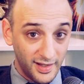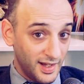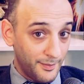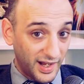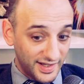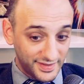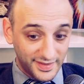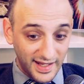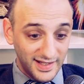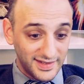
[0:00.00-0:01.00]
by a
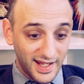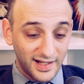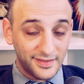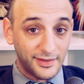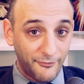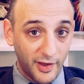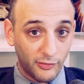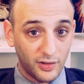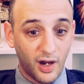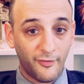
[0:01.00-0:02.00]
state, then it's the
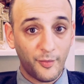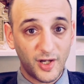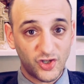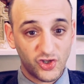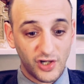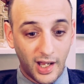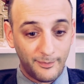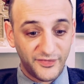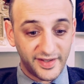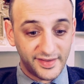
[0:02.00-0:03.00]
federal government's
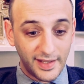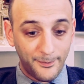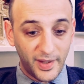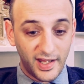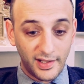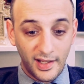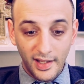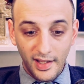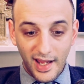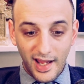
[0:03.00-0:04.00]
job to step in
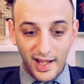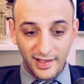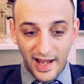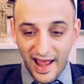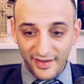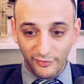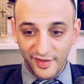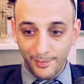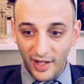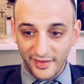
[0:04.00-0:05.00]
and has a
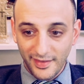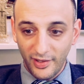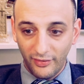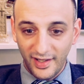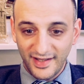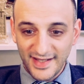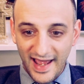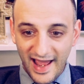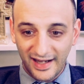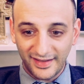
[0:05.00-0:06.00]
responsibility to
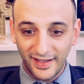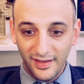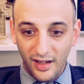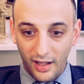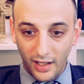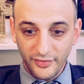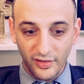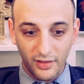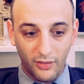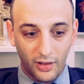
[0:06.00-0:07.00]
act under
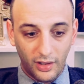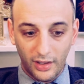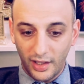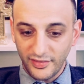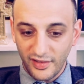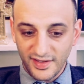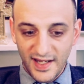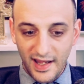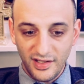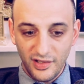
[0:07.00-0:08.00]
the law. Under
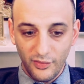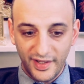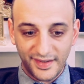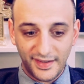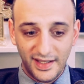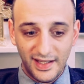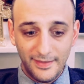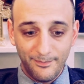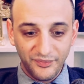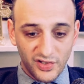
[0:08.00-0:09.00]
10
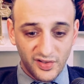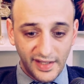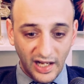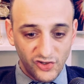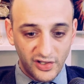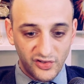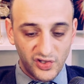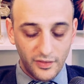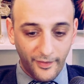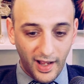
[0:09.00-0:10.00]
U.S.C. Section
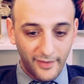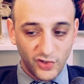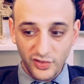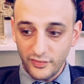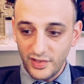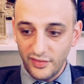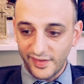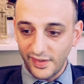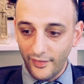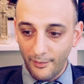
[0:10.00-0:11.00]
252,
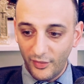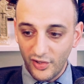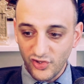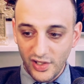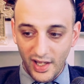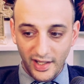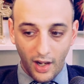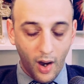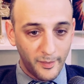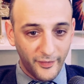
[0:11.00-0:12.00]
use of the militia and
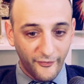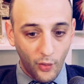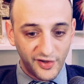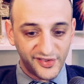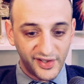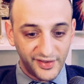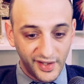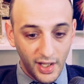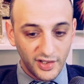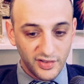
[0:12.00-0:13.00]
armed forces
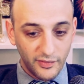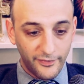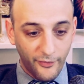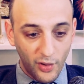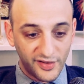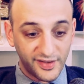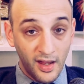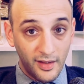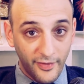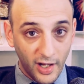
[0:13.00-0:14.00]
to enforce
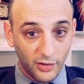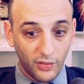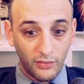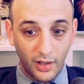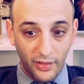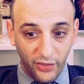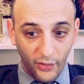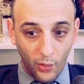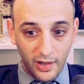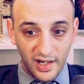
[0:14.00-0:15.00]
federal
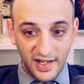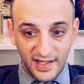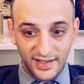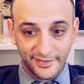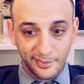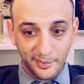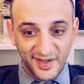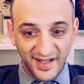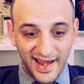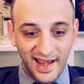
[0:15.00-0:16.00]
authority. This was
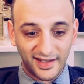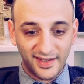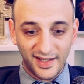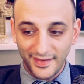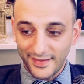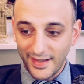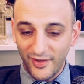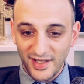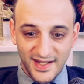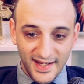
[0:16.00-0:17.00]
enacted in
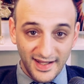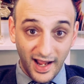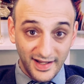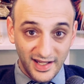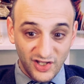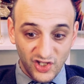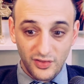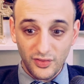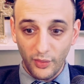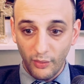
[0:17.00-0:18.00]

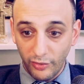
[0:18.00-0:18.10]
1792, was